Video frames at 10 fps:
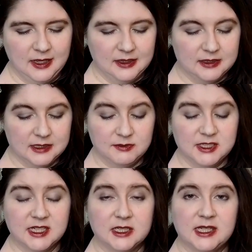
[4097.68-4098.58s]
So I'm
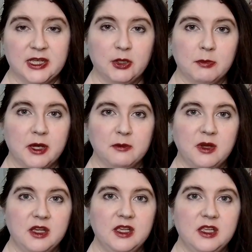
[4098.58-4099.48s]
just going to tell you about
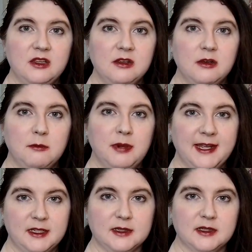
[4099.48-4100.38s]
my
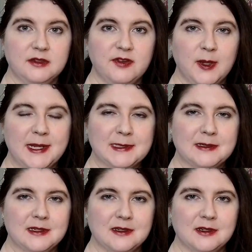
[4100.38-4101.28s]
plans for the
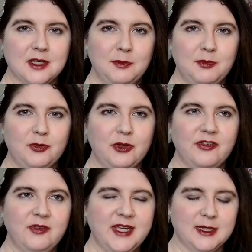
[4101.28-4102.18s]
next couple
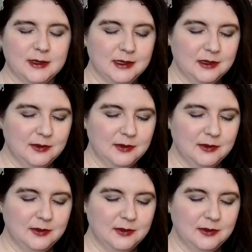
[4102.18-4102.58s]
of weeks.